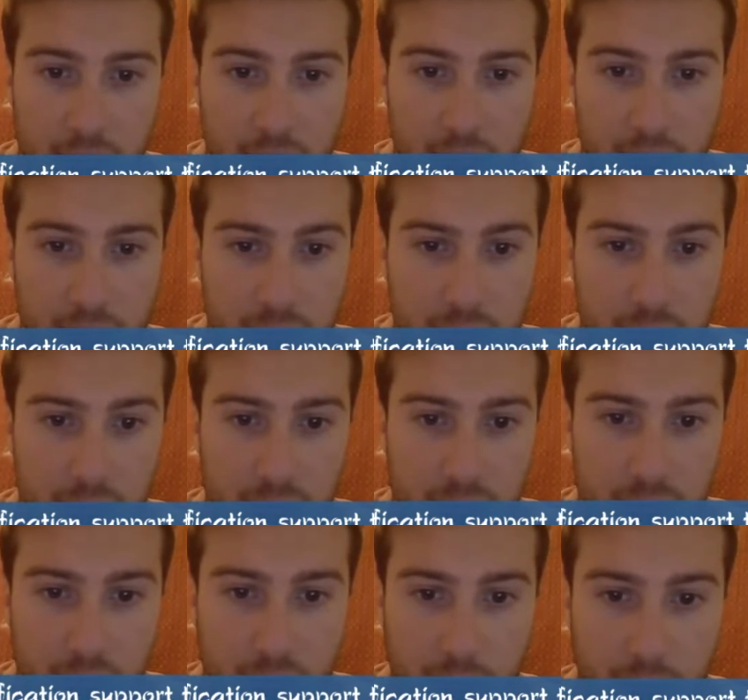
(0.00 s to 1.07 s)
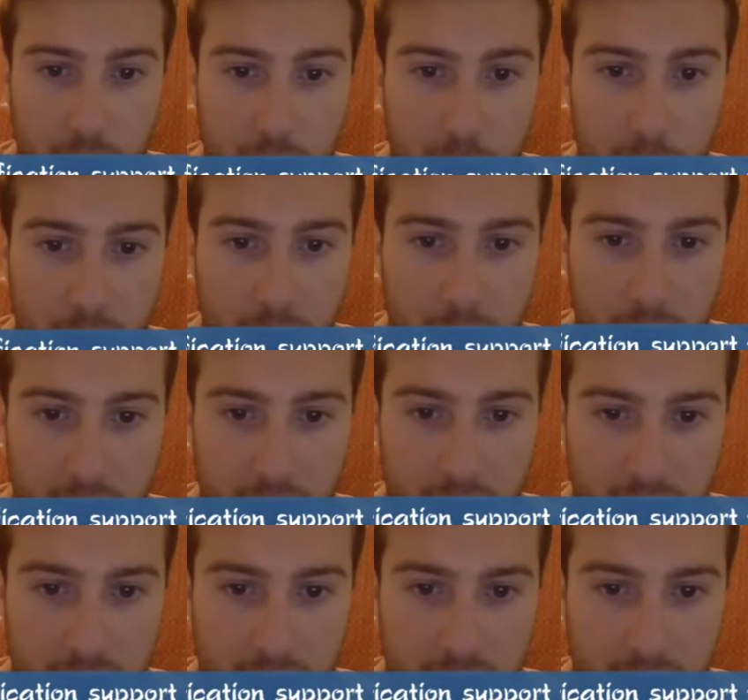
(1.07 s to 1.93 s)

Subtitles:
The students could group off when this is